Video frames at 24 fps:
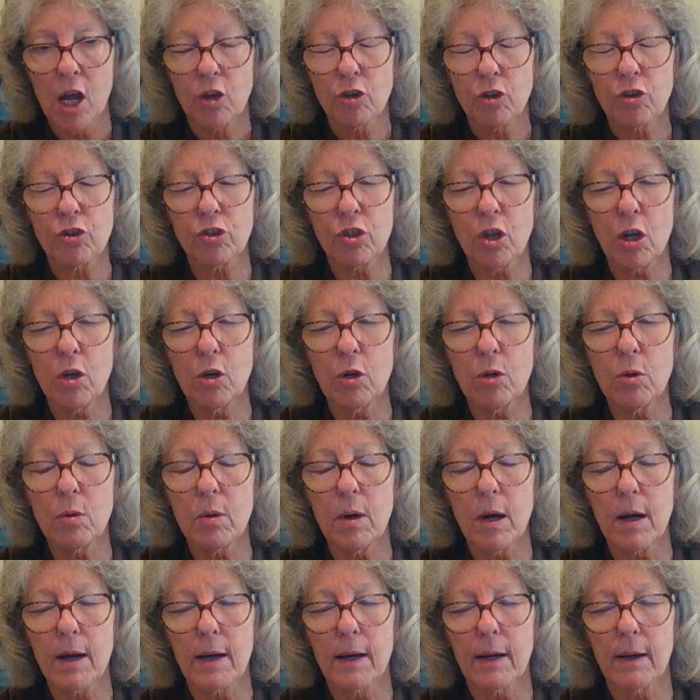
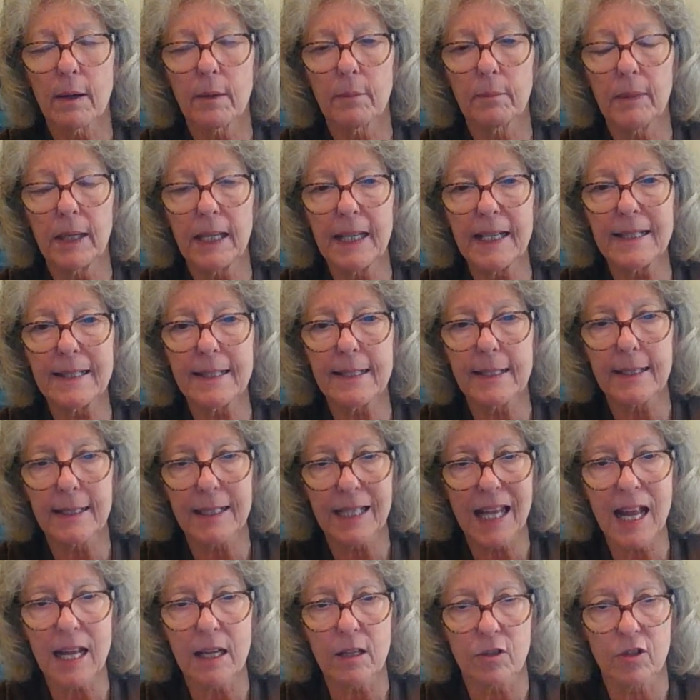so um,
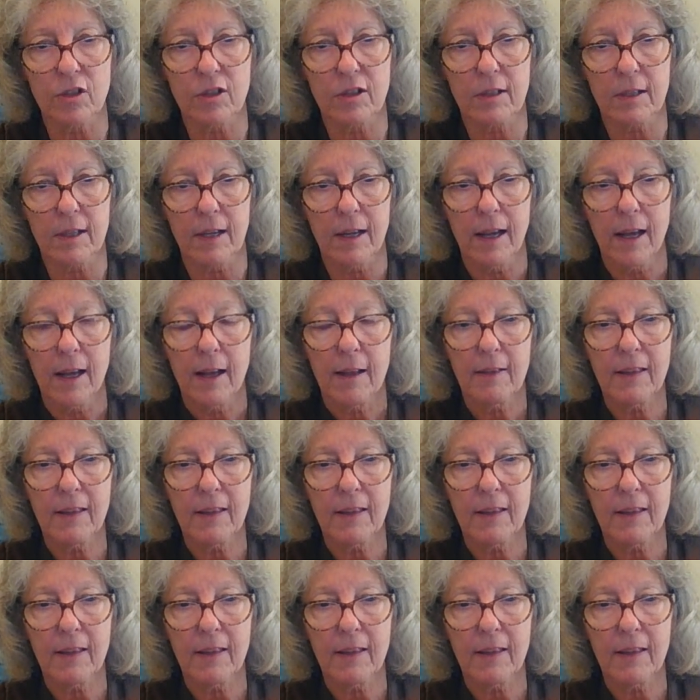incensed